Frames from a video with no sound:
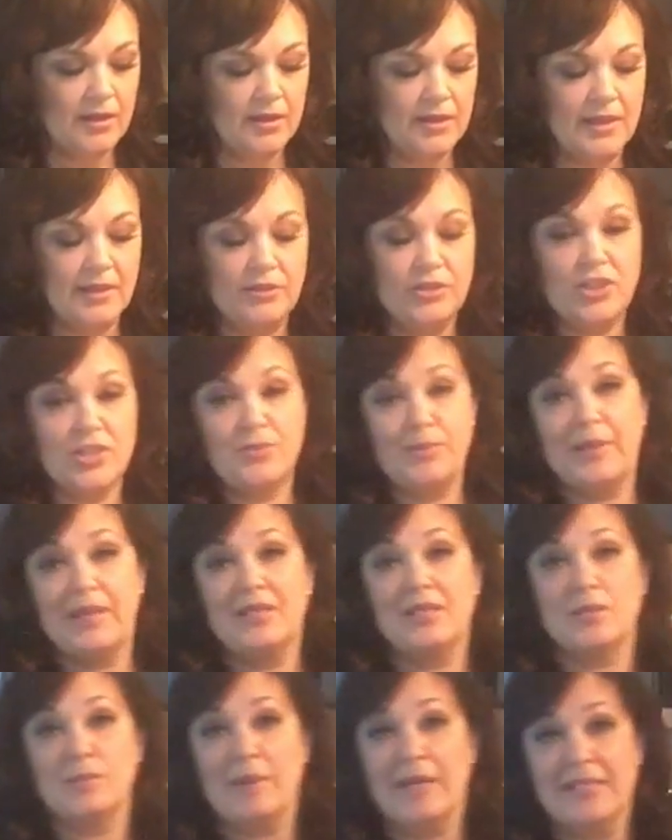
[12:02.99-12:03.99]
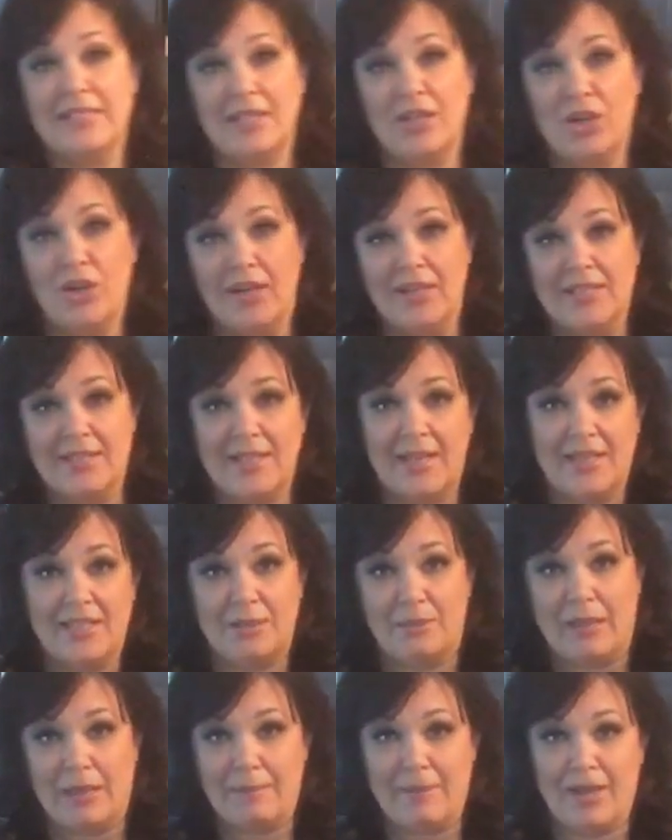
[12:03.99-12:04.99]
Now, just because it's my dinner, I decided
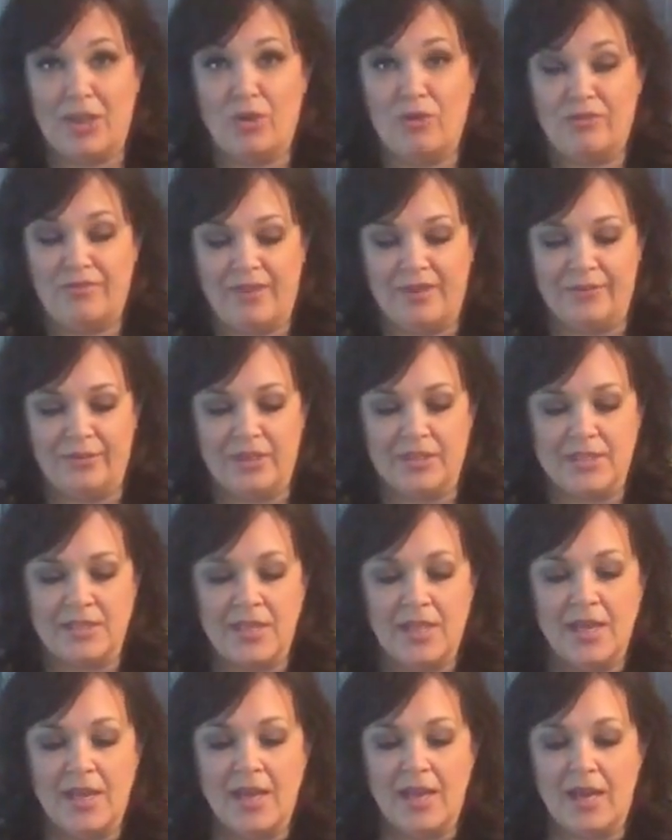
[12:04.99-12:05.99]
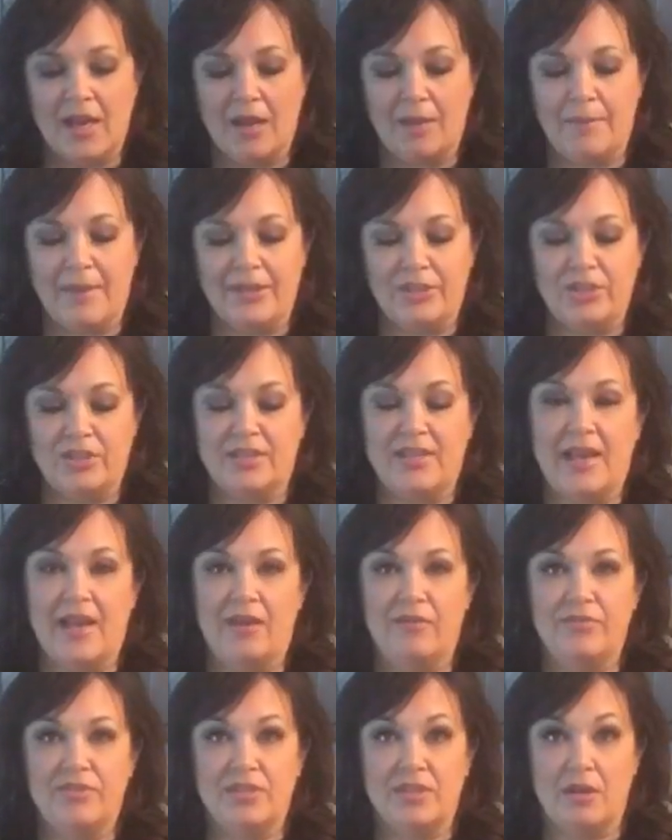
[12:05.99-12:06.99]
to make my own favorites. I just
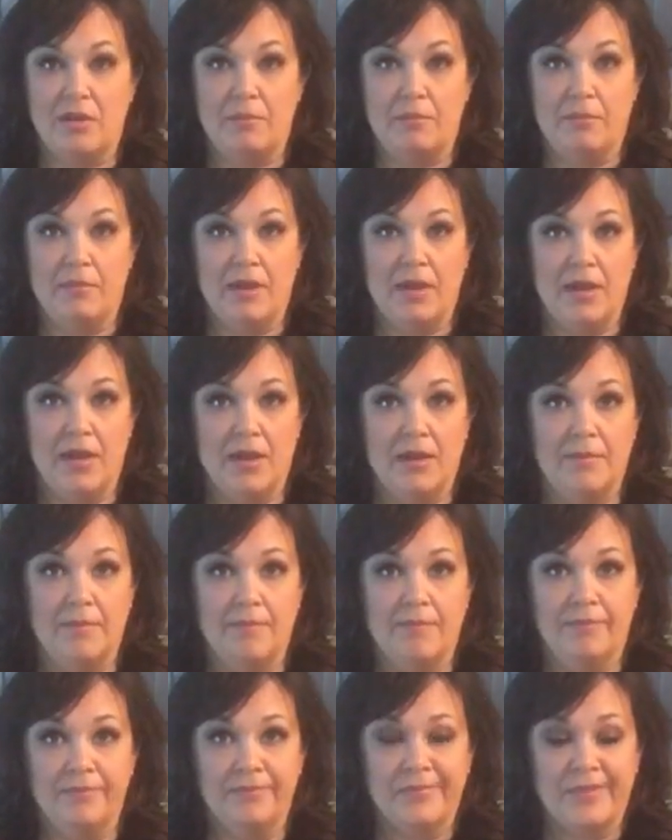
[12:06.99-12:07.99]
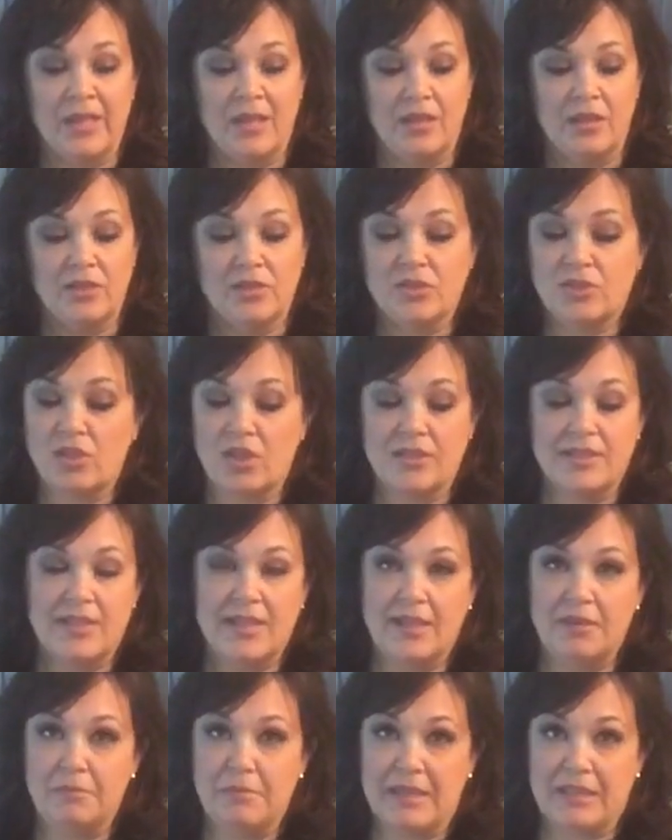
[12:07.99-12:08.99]
have some
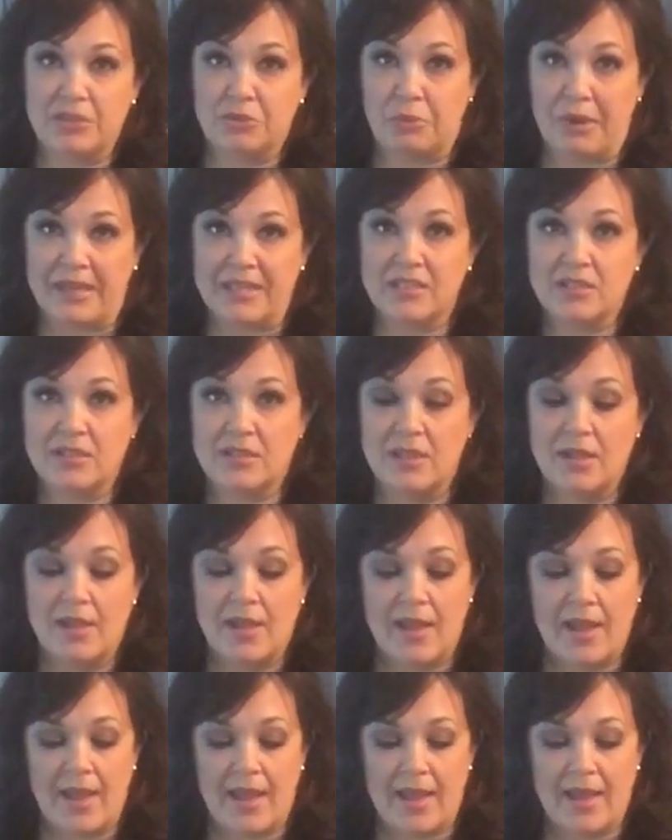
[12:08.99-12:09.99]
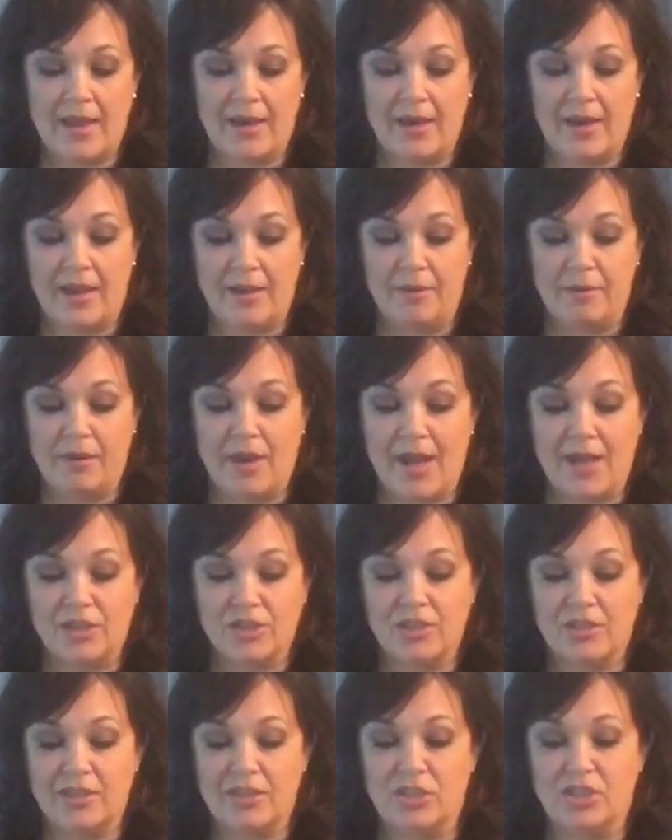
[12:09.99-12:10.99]
sauteed mixed rice, and I
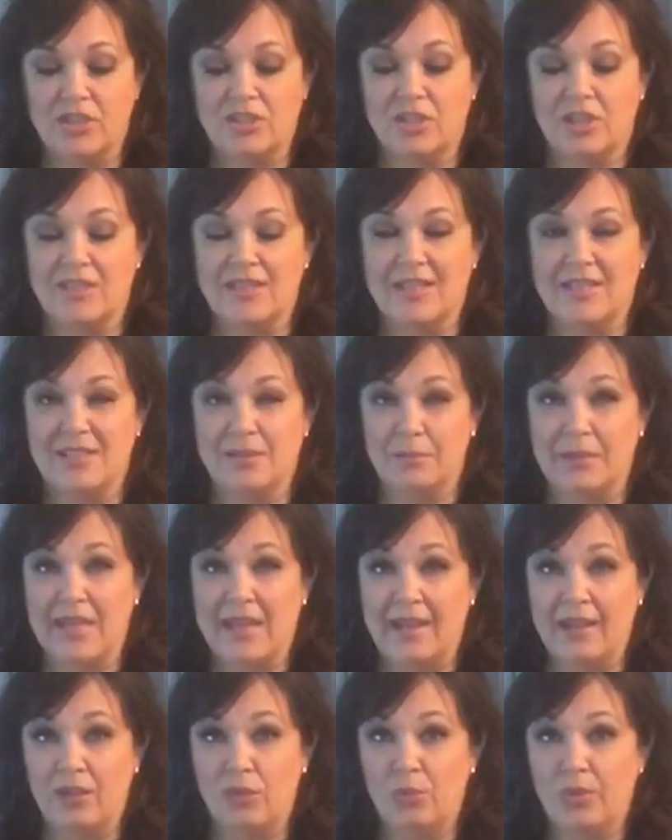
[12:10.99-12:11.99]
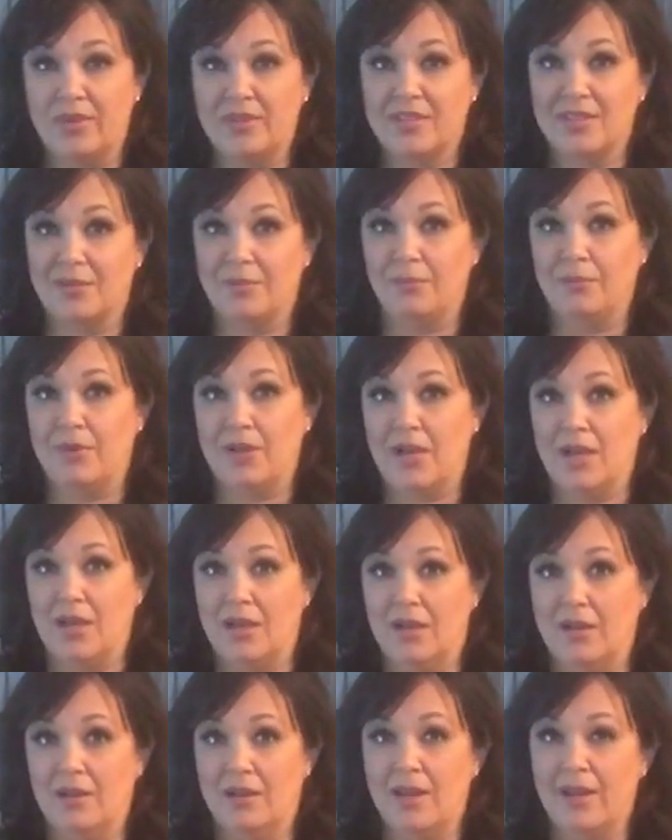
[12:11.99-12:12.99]
actually just sauteed some kale with some
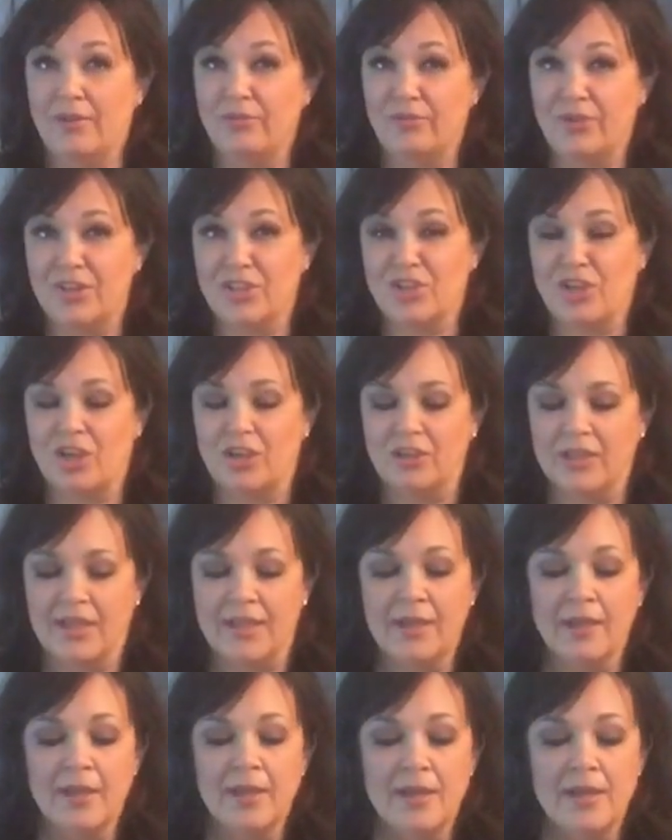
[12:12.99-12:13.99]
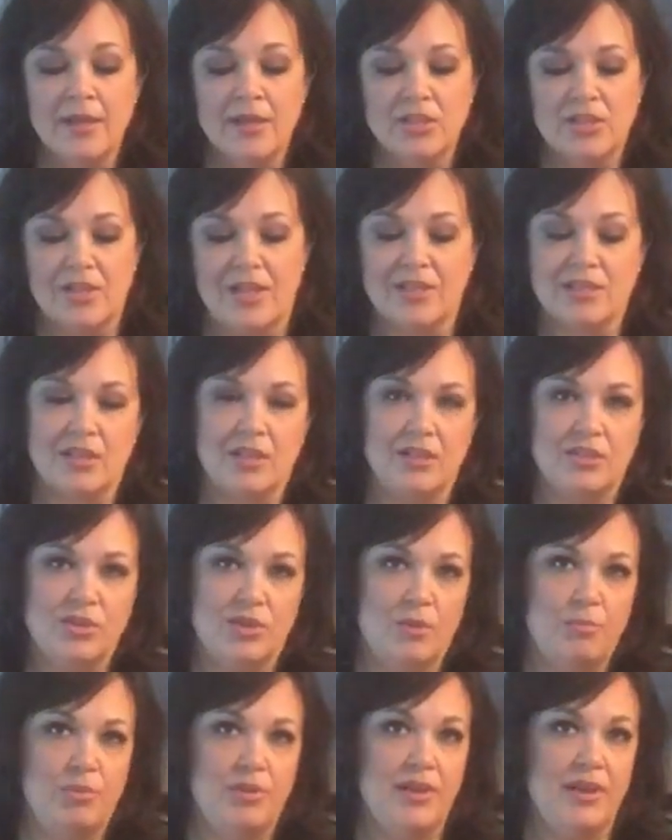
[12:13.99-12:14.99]
a lot of fresh garlic. So that's going to
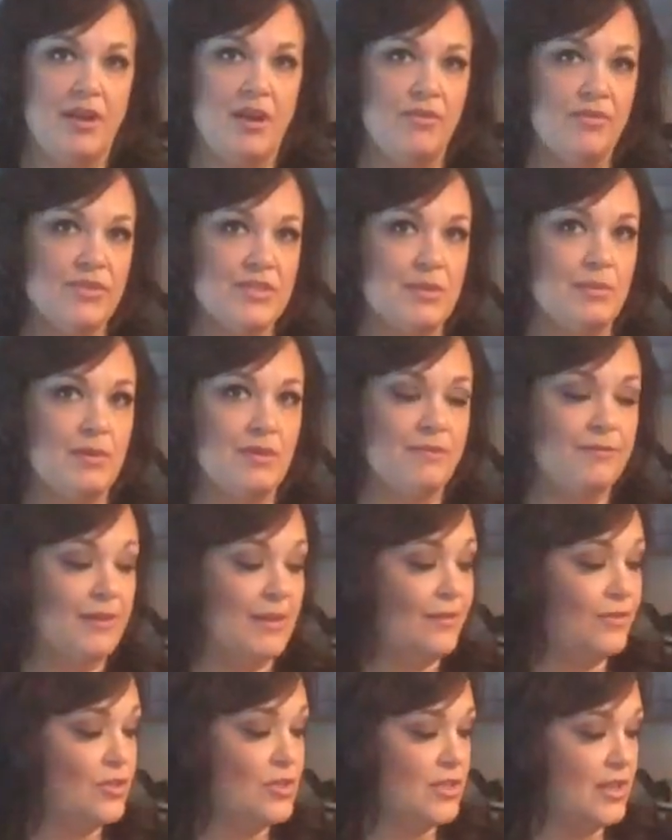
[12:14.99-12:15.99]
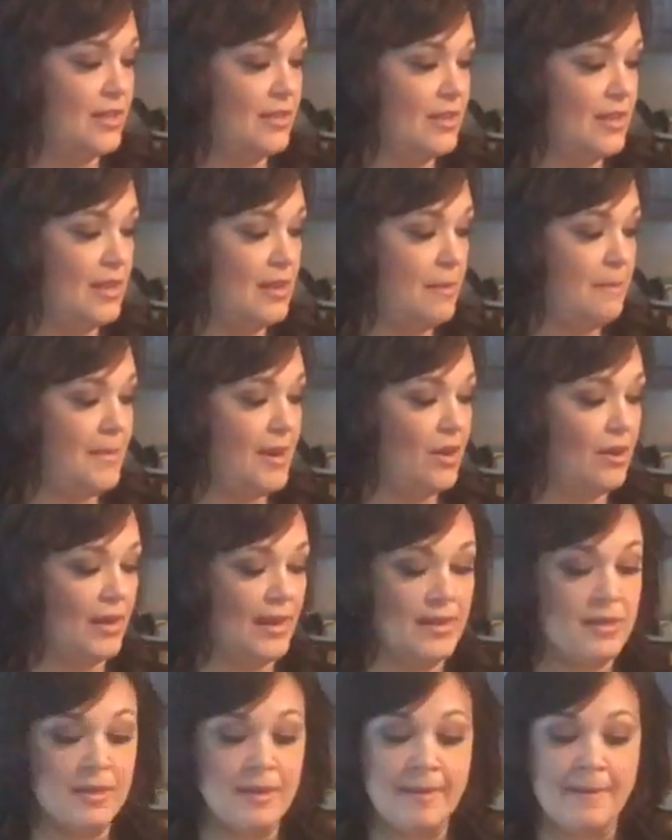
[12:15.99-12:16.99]
sort of play off of some of the flavors in the
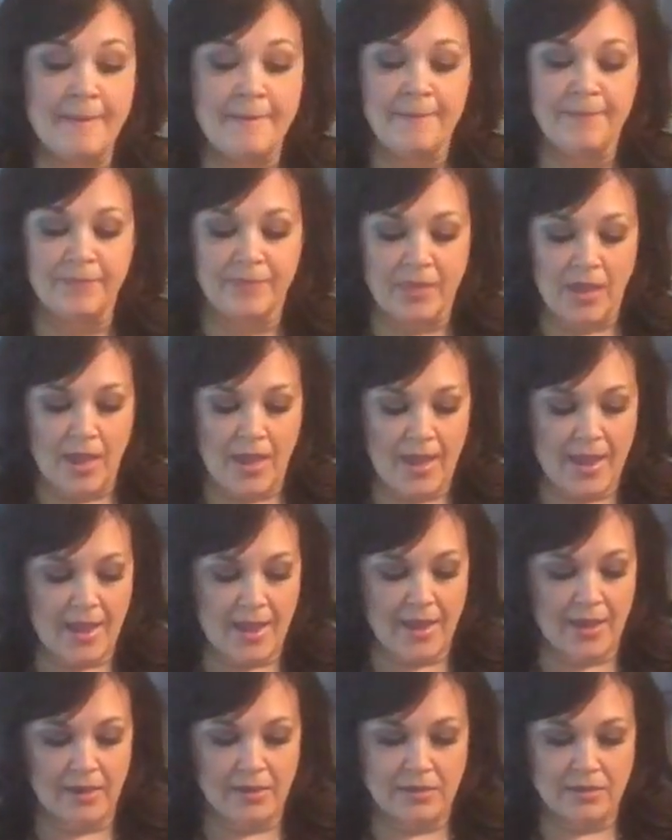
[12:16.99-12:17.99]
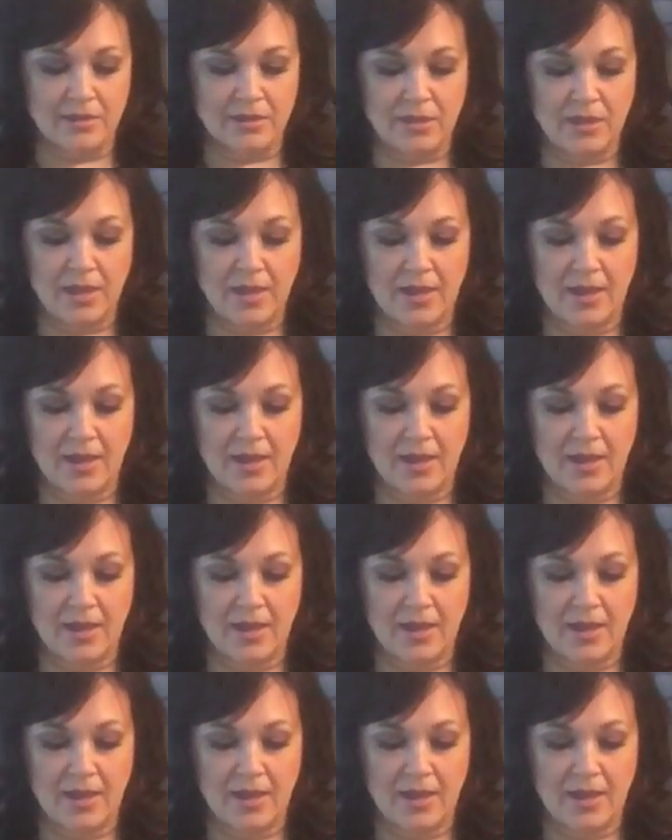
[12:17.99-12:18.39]
marinade. And